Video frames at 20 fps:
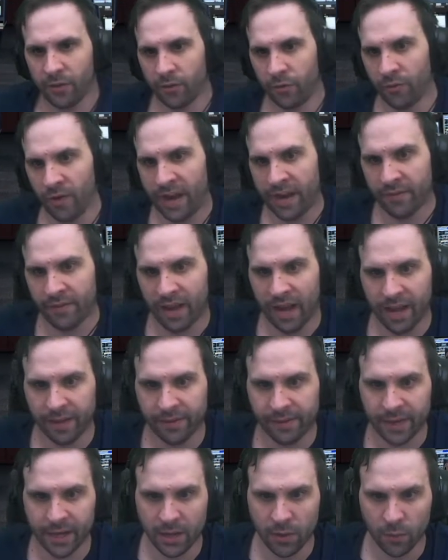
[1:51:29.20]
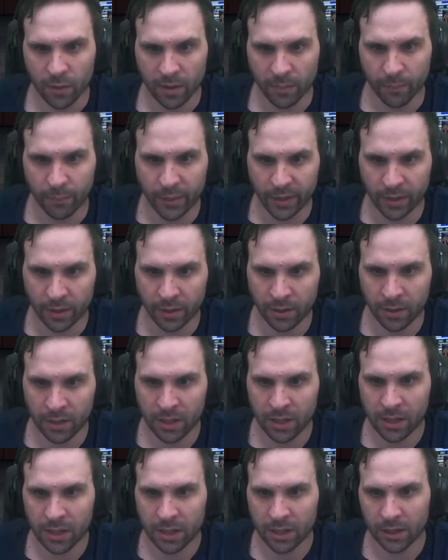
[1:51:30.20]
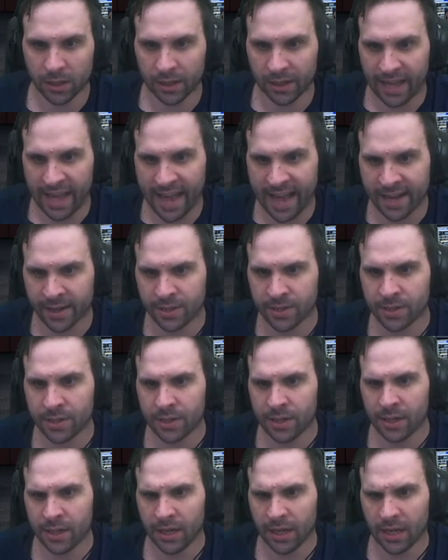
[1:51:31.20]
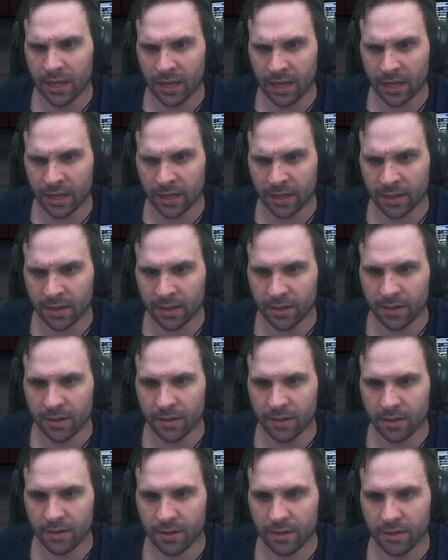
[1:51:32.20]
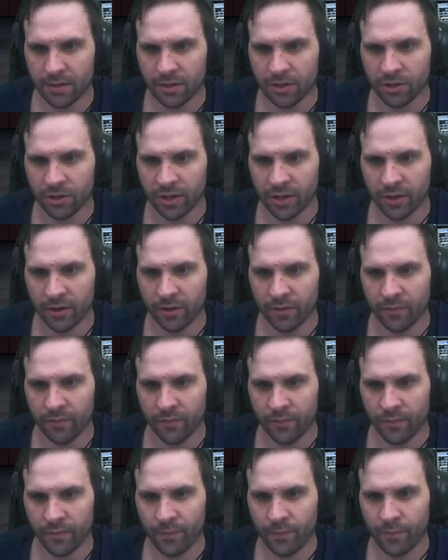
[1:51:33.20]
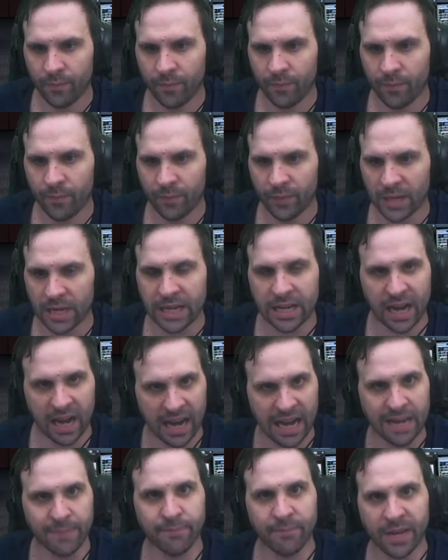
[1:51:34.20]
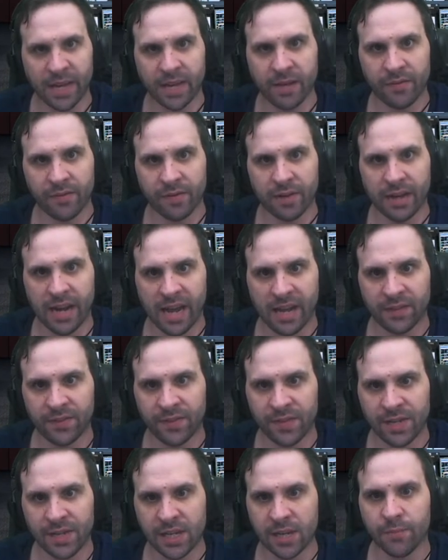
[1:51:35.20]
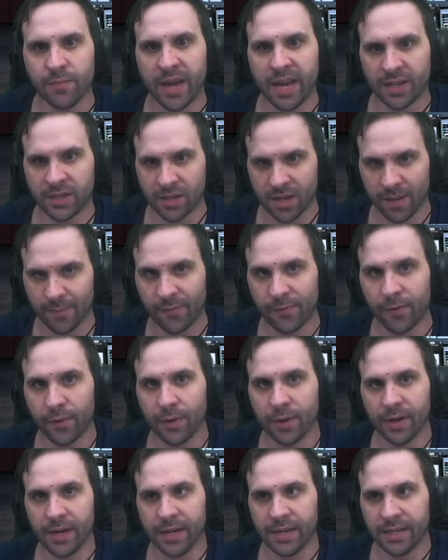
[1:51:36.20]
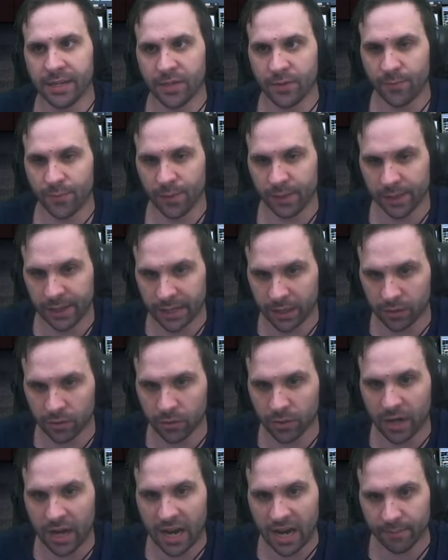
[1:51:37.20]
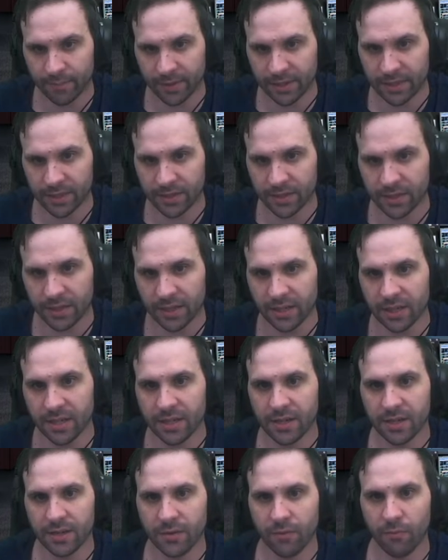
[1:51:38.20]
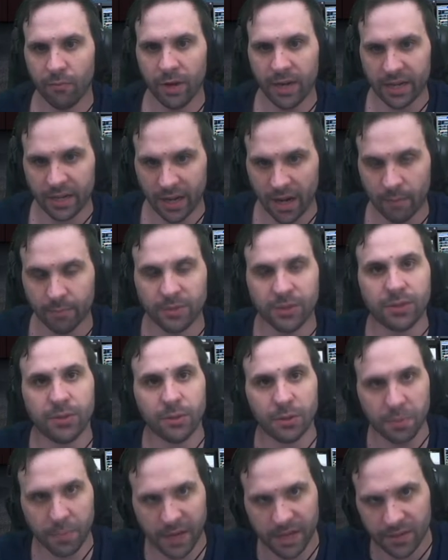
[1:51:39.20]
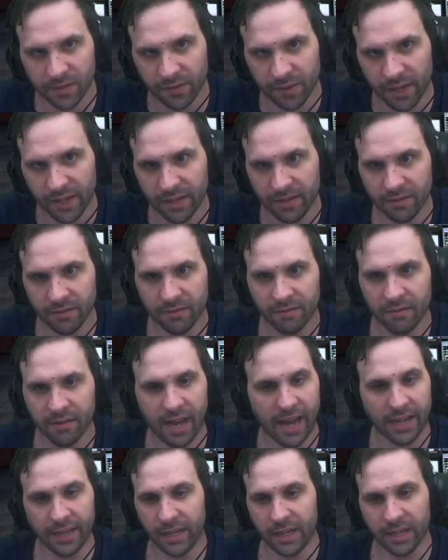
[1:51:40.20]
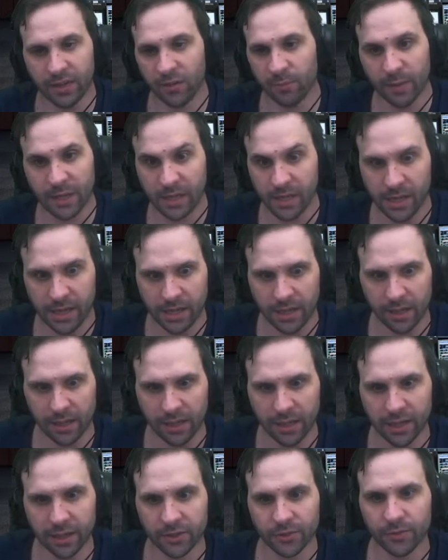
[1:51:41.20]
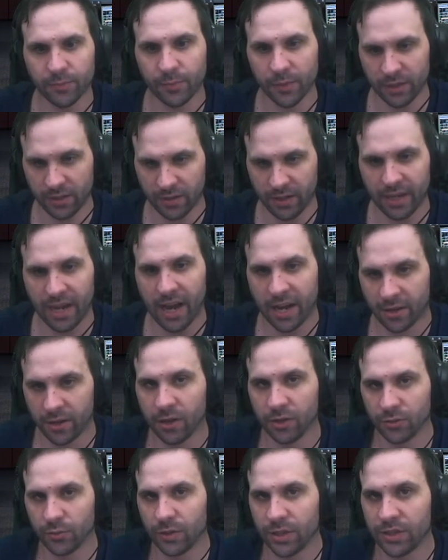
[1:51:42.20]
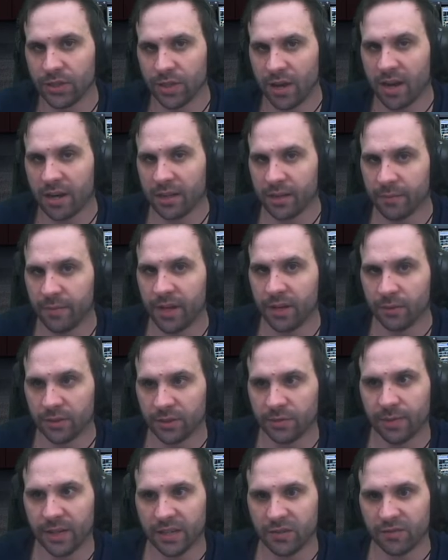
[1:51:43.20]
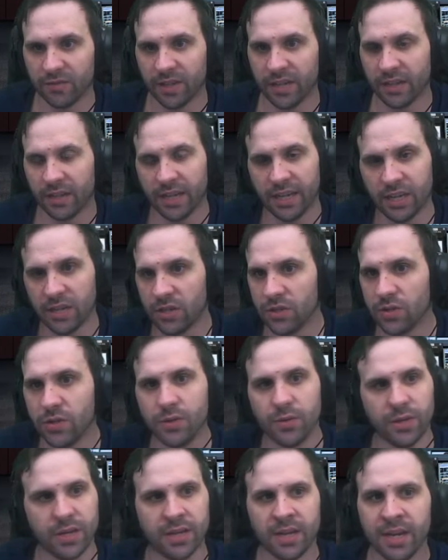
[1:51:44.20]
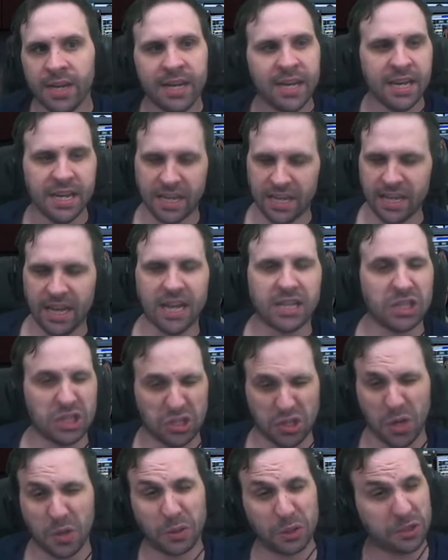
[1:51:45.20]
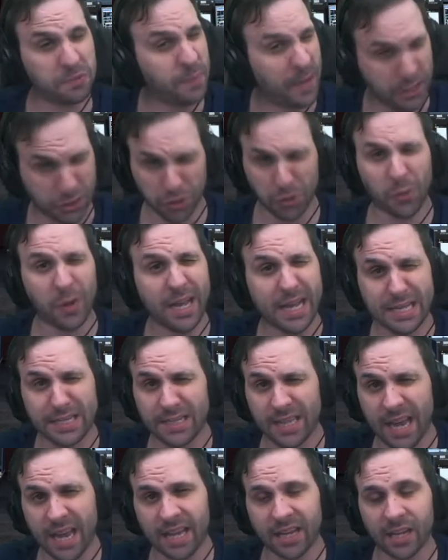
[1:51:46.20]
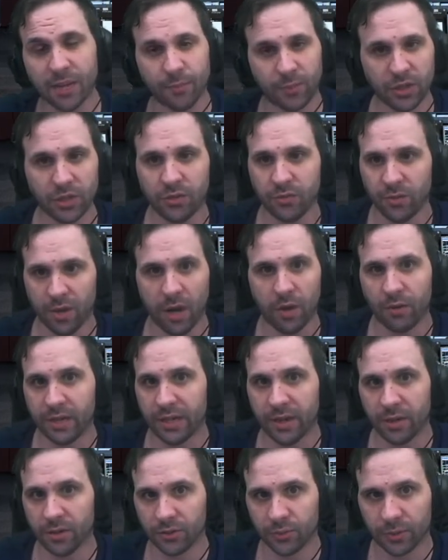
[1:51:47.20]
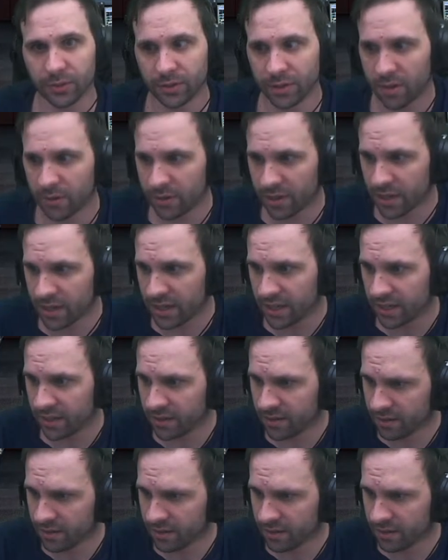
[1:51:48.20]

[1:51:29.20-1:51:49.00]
Grav, I think where Bill lacks in, you know, being a hype man for NASA, he makes up for in his political competency when it comes to spaceflight. I can't speak to anything else, but the guy knows what he's talking about with spaceflight. Like you, you could, he has his own special way of saying it, but you know he knows what's going on.